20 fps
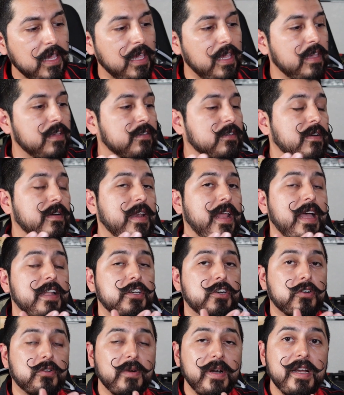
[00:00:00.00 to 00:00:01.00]
is gonna
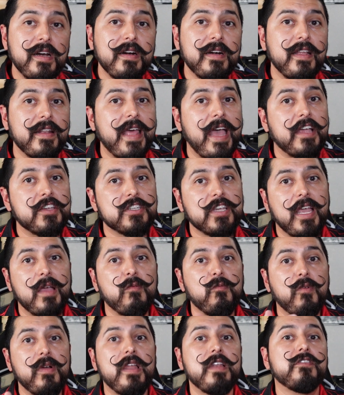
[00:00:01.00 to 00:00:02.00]
trigger the
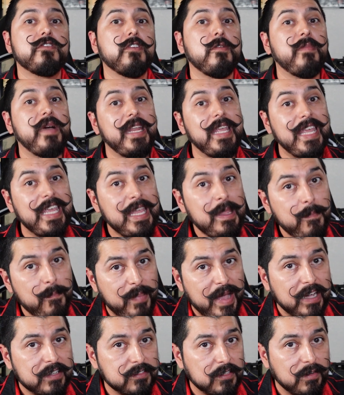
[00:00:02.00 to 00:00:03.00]
dashcam when somebody
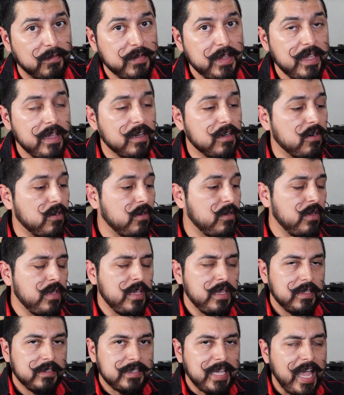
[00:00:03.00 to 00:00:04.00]
impacts our vehicle.
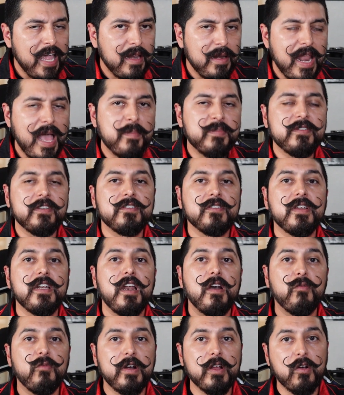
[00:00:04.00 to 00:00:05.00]
Time-lapse is
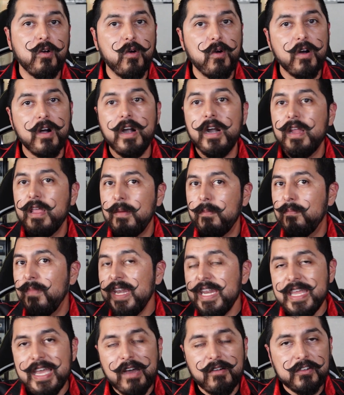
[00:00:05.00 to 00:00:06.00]
gonna record
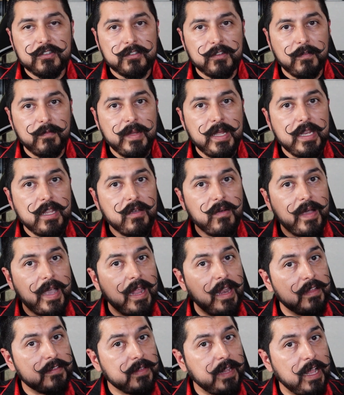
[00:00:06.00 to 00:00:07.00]
many hours of video
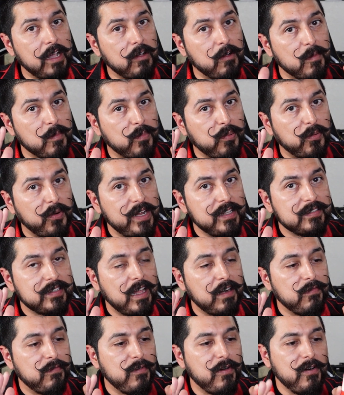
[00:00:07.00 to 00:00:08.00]
and it's gonna compress
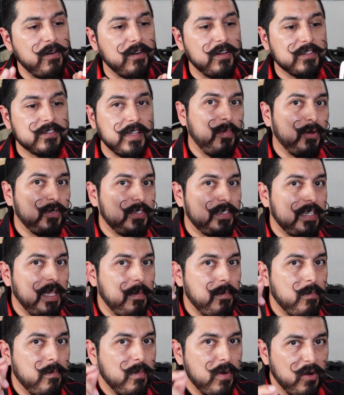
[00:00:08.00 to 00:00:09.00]
that for us. But
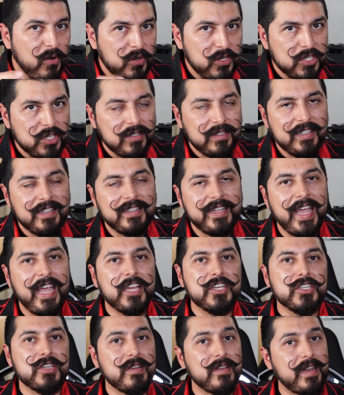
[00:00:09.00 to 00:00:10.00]
the motion
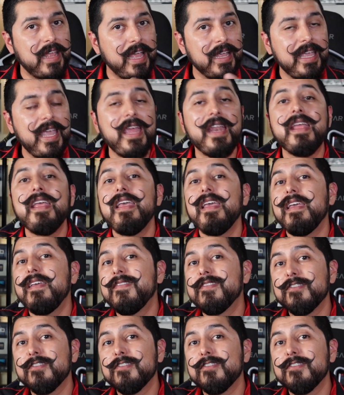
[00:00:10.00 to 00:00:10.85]
detection, again, if